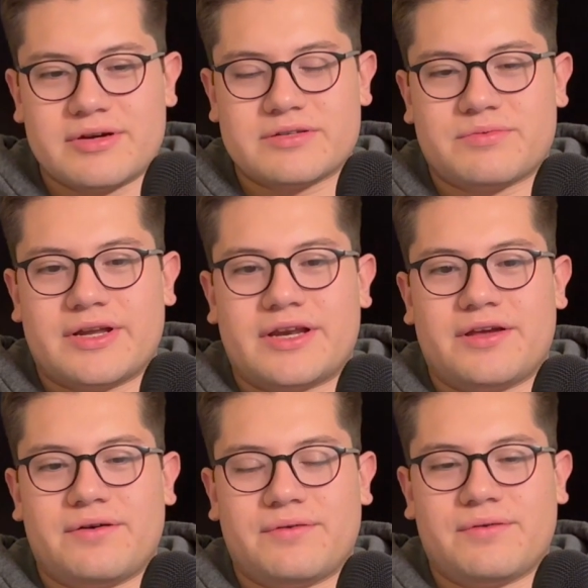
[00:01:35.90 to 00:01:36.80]
when
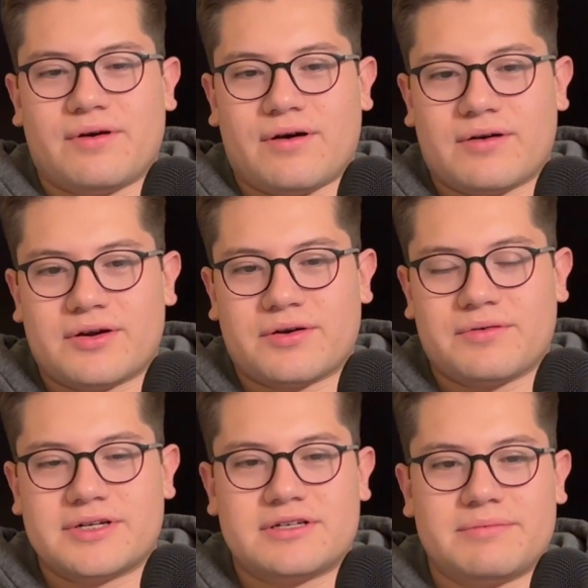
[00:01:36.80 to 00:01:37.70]
you are
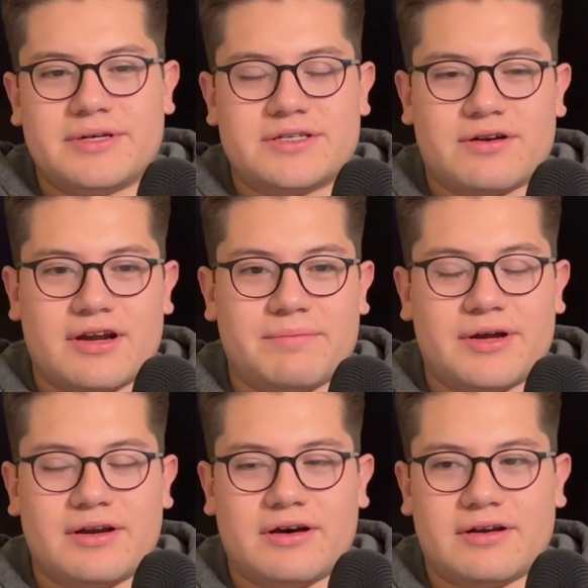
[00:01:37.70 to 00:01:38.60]
going to be starting
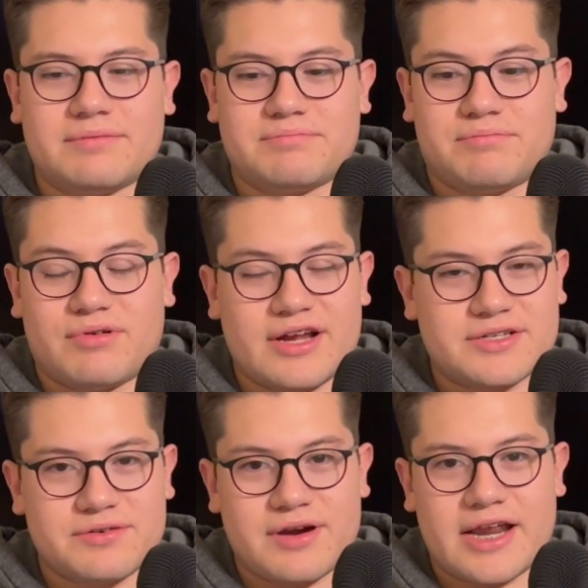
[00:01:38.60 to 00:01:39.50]
them on a
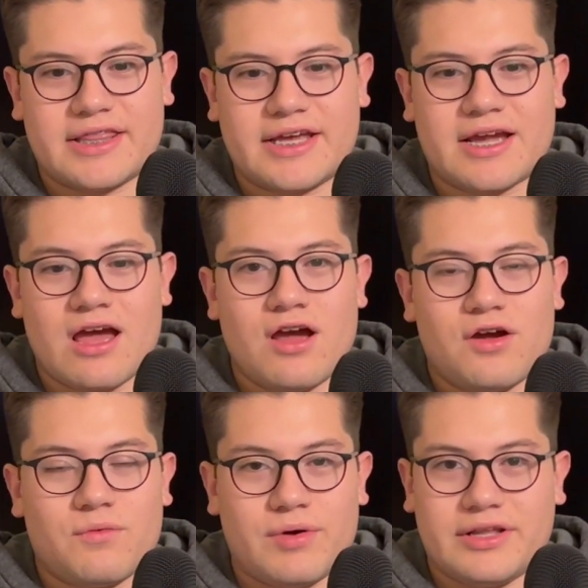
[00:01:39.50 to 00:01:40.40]
pressor or anything,
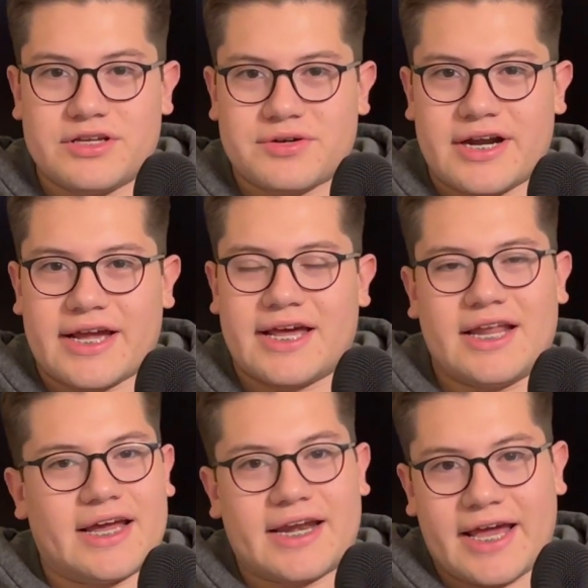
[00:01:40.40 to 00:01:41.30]
really try to get
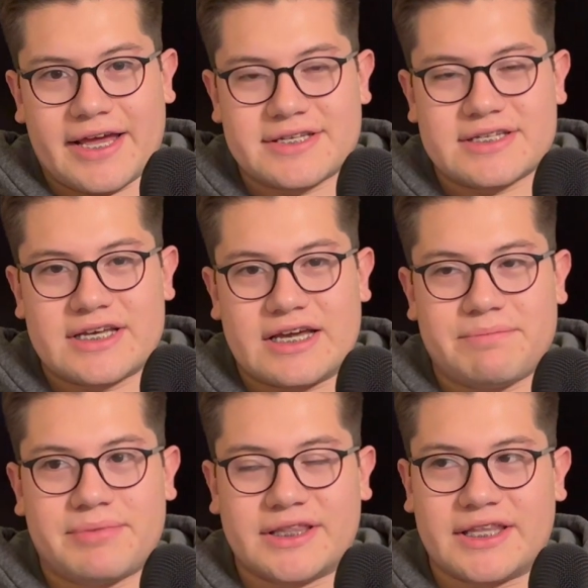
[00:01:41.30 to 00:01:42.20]
like an AC.
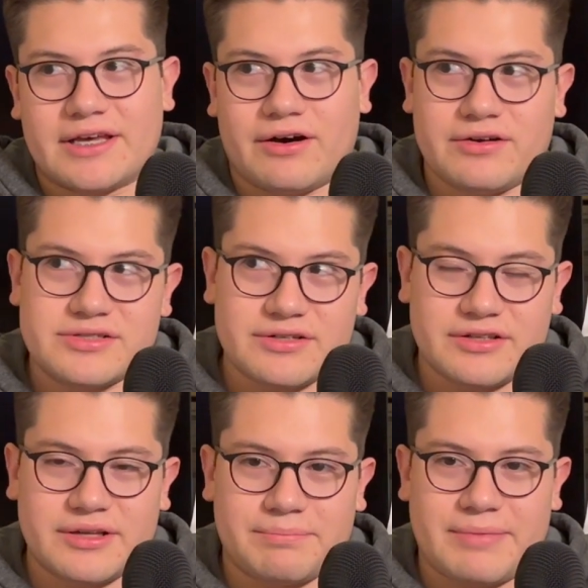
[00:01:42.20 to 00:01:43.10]
But the
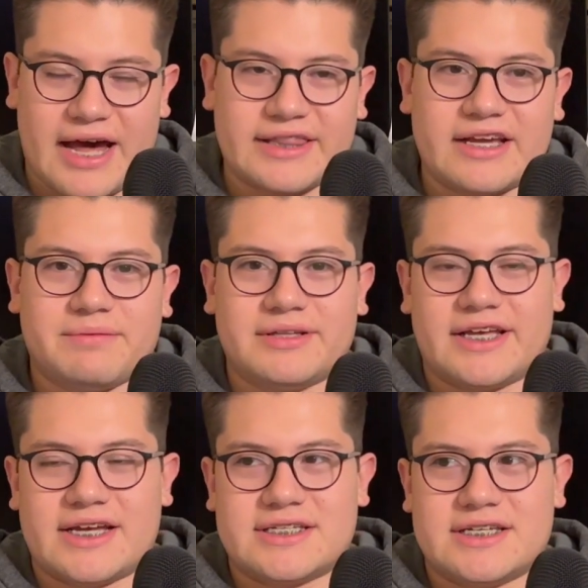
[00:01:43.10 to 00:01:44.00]
bad thing about
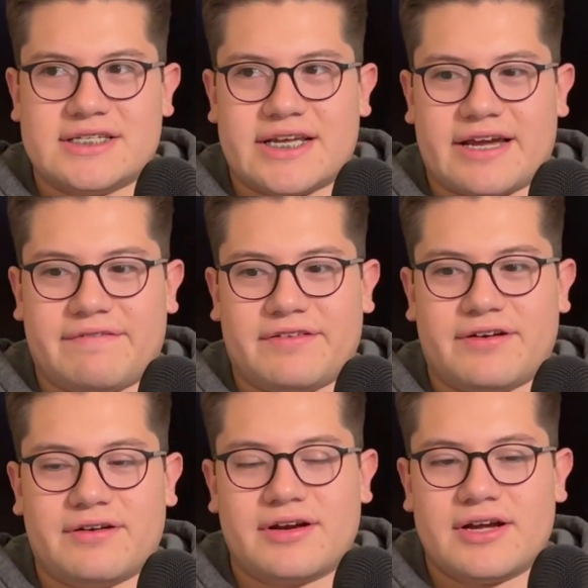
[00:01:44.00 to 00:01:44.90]
the AC is like if they're